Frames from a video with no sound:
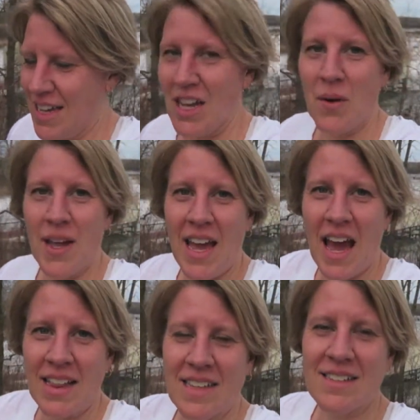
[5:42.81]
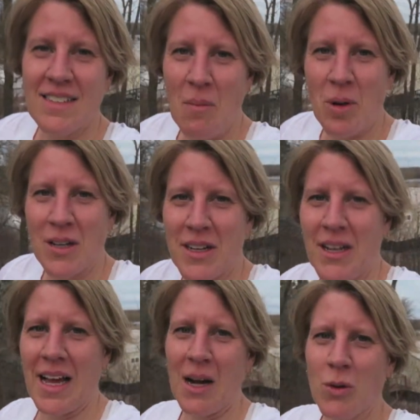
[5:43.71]
you know he had this separate
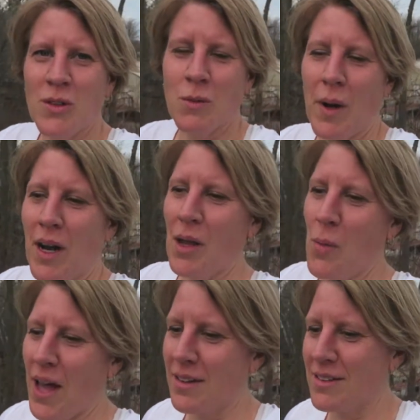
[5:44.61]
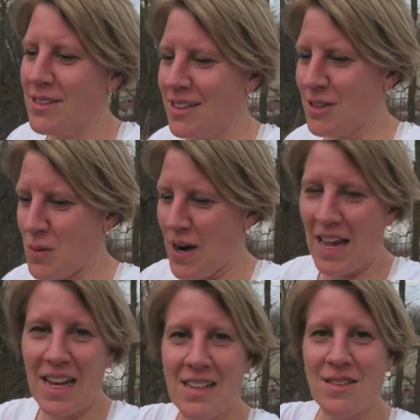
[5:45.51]
little house where he went to
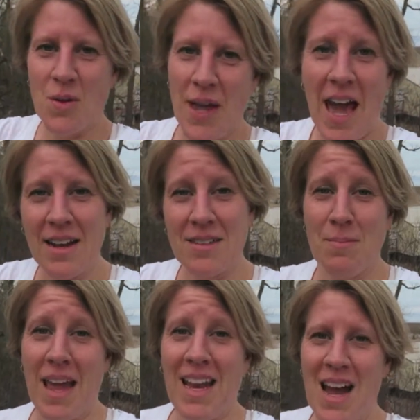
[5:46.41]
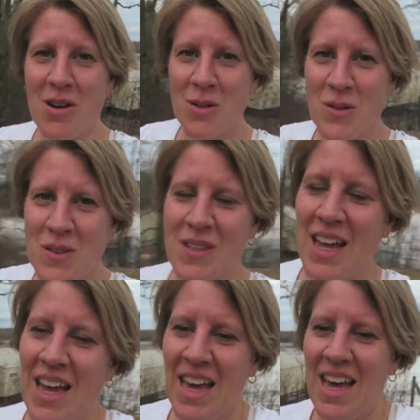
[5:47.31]
write in so he had his main house
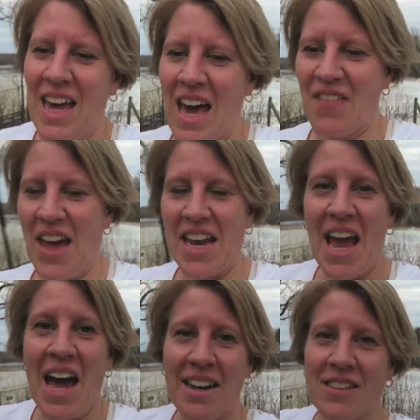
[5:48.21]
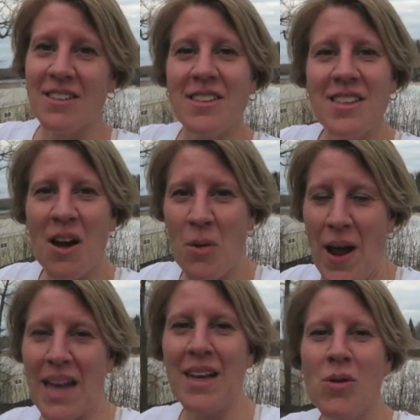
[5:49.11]
and then he had his
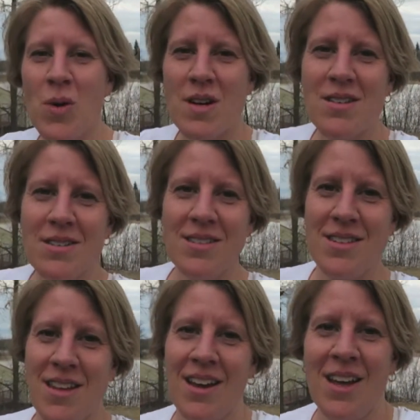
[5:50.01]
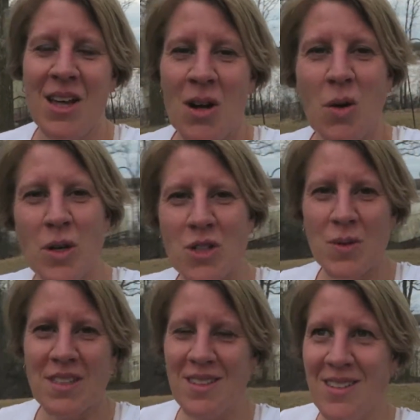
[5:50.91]
writing quarters which
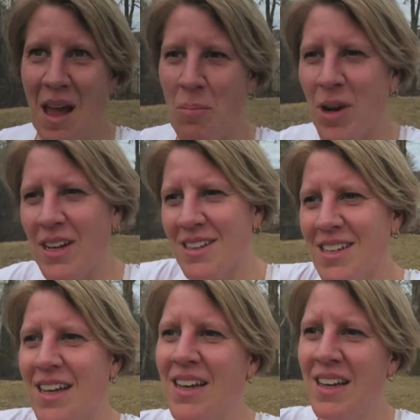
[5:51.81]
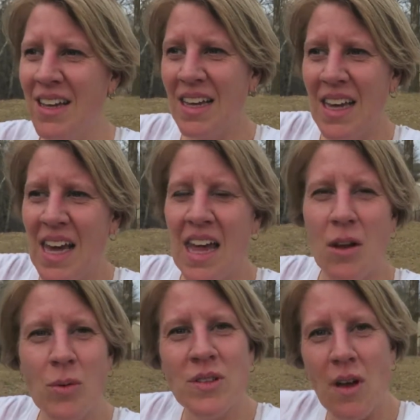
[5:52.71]
was a separate, and
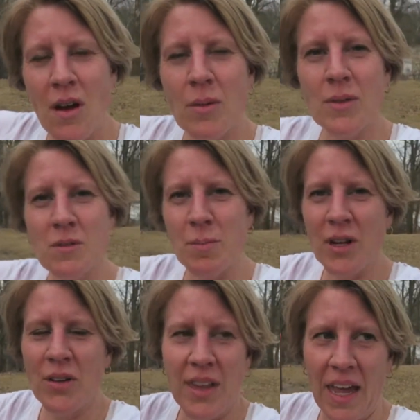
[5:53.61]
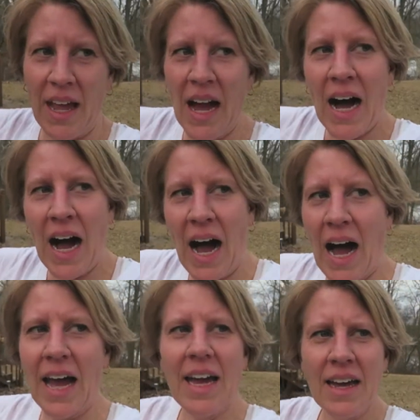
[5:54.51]
it was almost built like
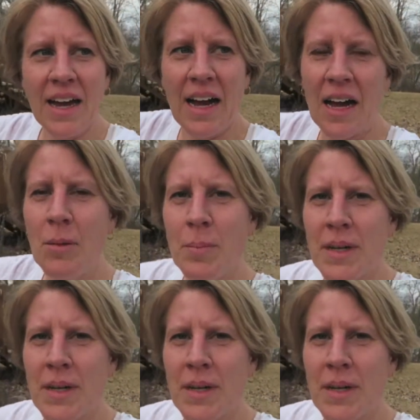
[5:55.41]
high up.